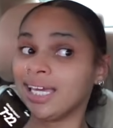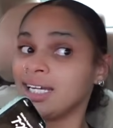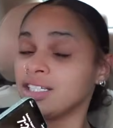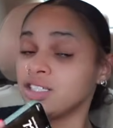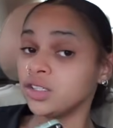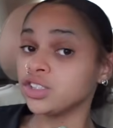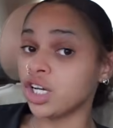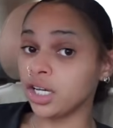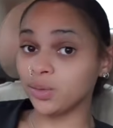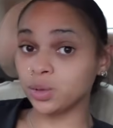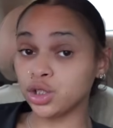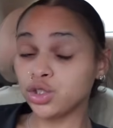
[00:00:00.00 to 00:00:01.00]
And I told y'all
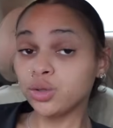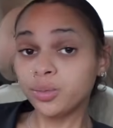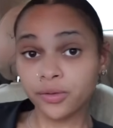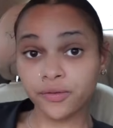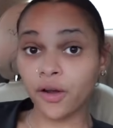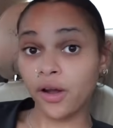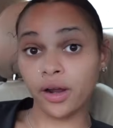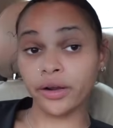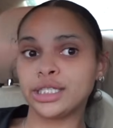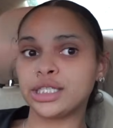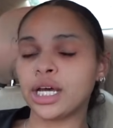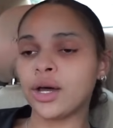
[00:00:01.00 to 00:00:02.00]
it was super
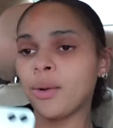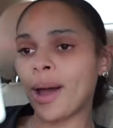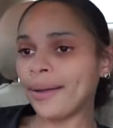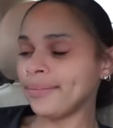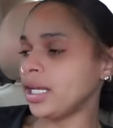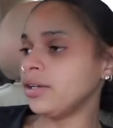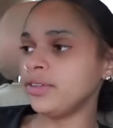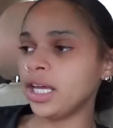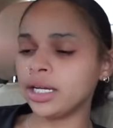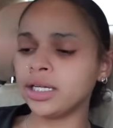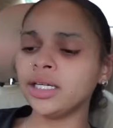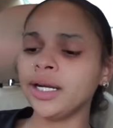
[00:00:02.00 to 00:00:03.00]
far. So I'm not even
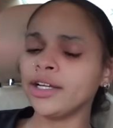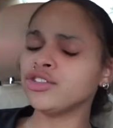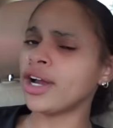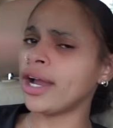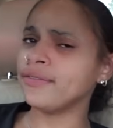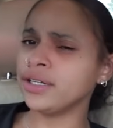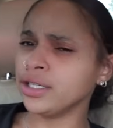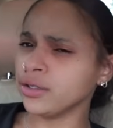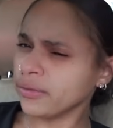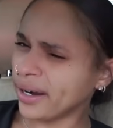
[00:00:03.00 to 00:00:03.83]
that good at driving in the